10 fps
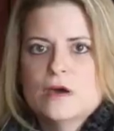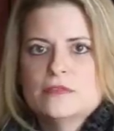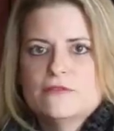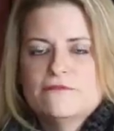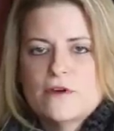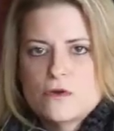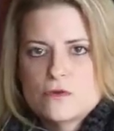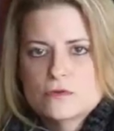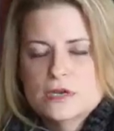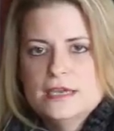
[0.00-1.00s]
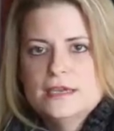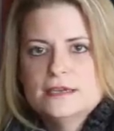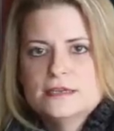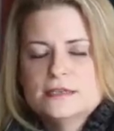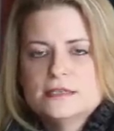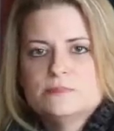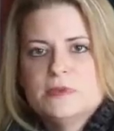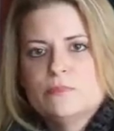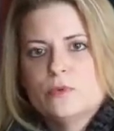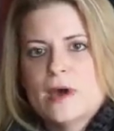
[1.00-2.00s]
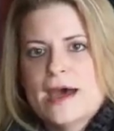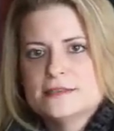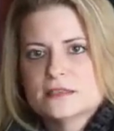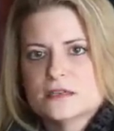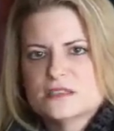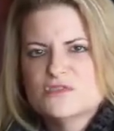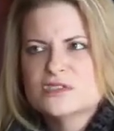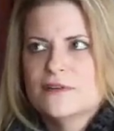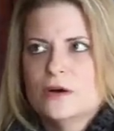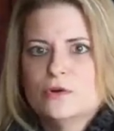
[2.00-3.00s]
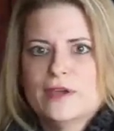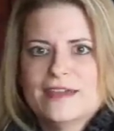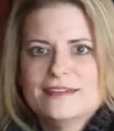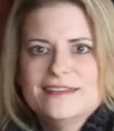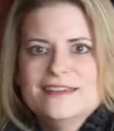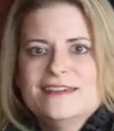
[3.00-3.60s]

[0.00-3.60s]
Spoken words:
on the phone is people will ask us, first of all, we'll get